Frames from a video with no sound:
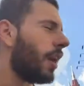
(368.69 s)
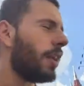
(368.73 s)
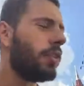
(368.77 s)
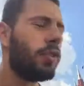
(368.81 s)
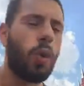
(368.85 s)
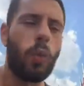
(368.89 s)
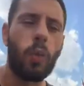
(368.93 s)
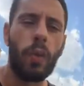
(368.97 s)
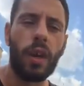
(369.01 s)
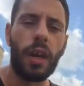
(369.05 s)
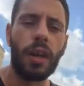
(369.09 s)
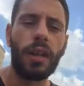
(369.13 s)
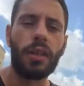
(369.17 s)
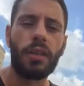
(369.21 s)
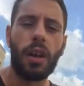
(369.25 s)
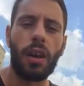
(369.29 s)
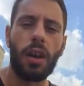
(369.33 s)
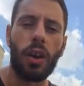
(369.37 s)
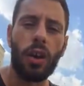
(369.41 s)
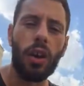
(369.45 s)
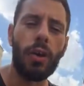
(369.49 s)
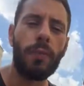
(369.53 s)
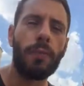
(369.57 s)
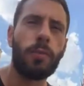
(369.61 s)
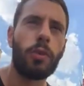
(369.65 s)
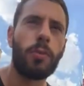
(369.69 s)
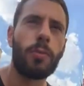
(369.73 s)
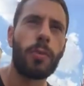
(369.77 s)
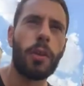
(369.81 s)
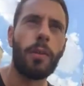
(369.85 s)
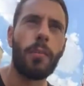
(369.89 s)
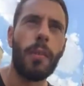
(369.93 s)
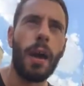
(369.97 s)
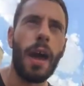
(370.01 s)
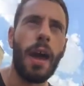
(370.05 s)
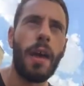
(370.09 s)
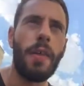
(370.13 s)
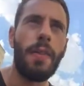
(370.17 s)
and you're willing to learn from
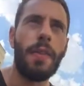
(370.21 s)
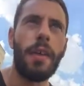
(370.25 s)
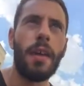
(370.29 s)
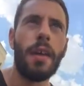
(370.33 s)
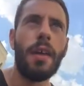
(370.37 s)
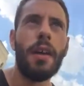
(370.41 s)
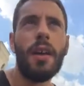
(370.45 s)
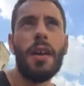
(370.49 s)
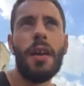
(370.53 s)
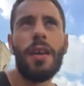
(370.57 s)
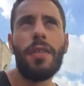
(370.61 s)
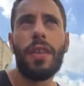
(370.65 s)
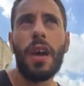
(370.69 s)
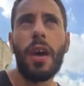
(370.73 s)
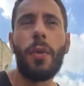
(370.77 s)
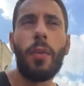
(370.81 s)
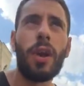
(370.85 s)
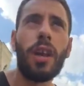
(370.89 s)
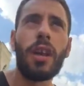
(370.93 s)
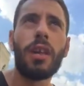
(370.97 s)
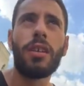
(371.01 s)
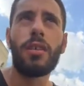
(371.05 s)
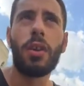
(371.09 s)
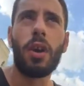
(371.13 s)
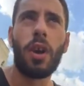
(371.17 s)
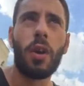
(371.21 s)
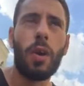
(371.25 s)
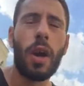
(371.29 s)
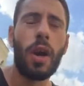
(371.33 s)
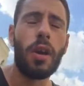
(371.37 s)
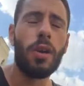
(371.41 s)
them, and they're willing to